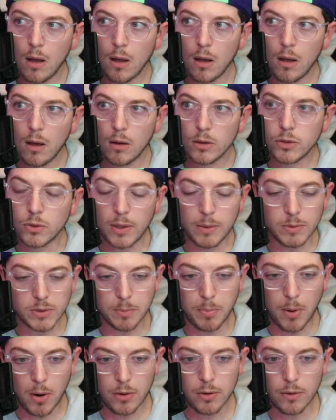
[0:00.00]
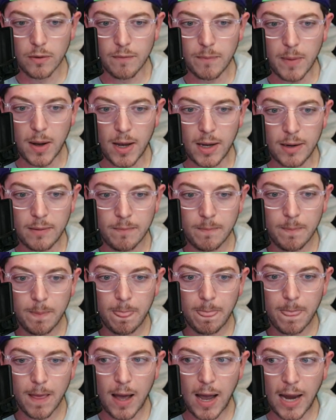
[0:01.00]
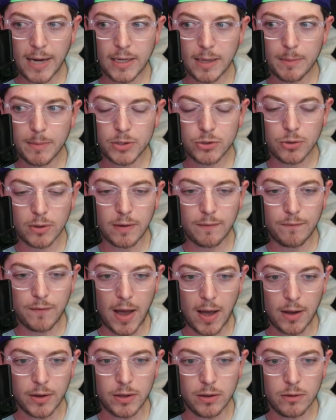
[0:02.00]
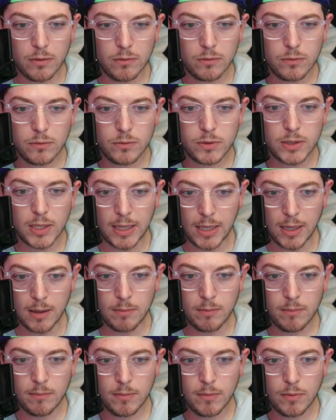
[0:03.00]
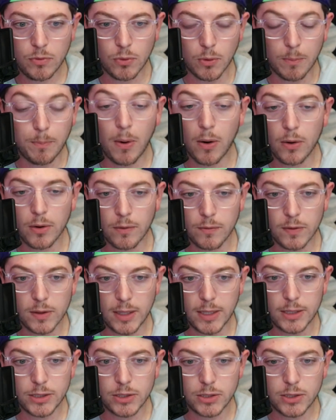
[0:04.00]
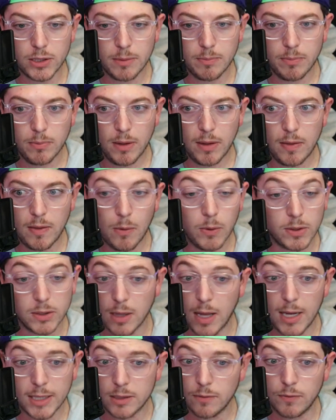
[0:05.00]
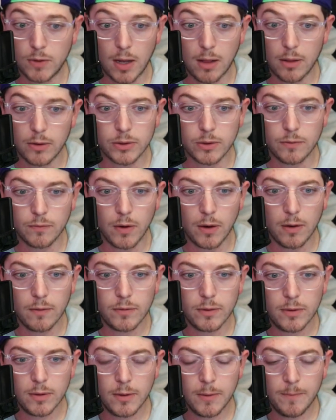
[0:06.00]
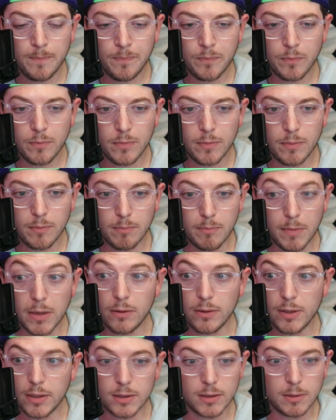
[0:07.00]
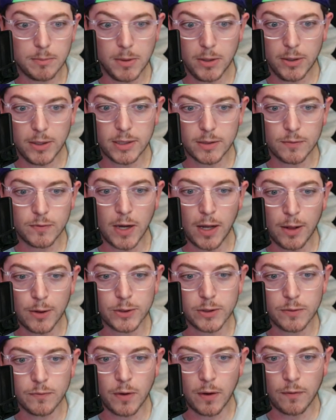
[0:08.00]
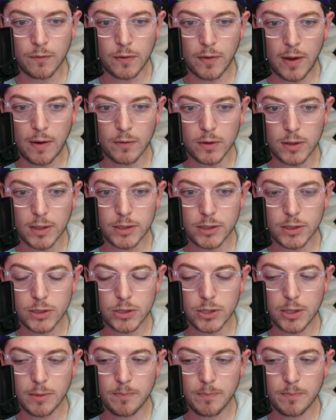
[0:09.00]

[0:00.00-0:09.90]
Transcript: So he was a partner of mine. I demonstrated value to him through a partner relationship, and there was lots of dollars involved, millions and millions of dollars involved in that relationship.